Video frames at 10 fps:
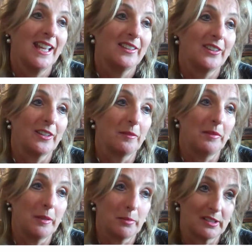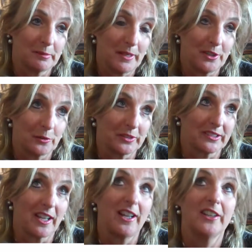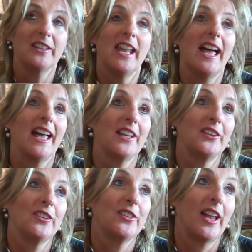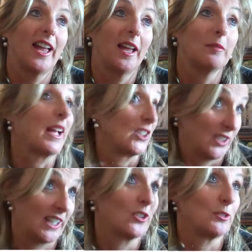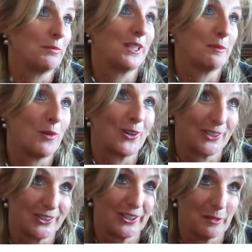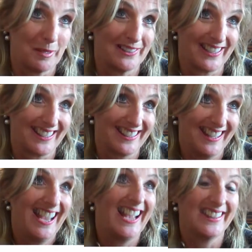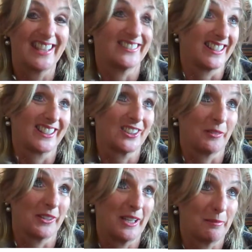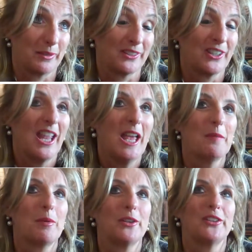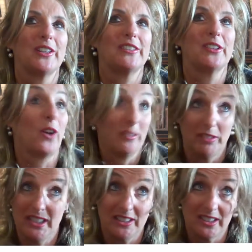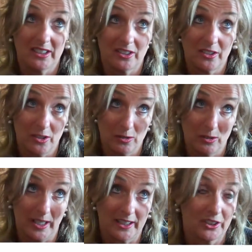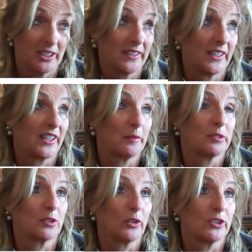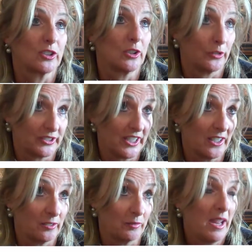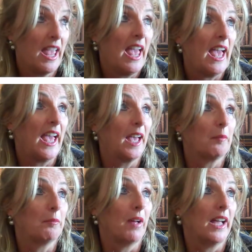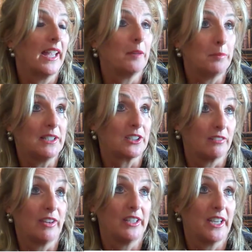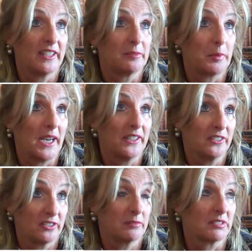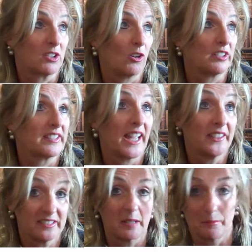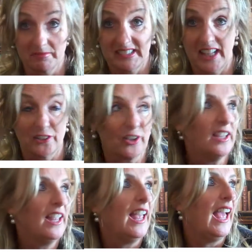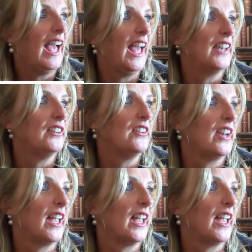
the liberal spend was gone, and actually I couldn't pay the mortgage on the building, and that is actually what happened. But so I really didn't know actually that I was going to close down. I had built a very nice brand. It was called Sands. I'm Sandra, and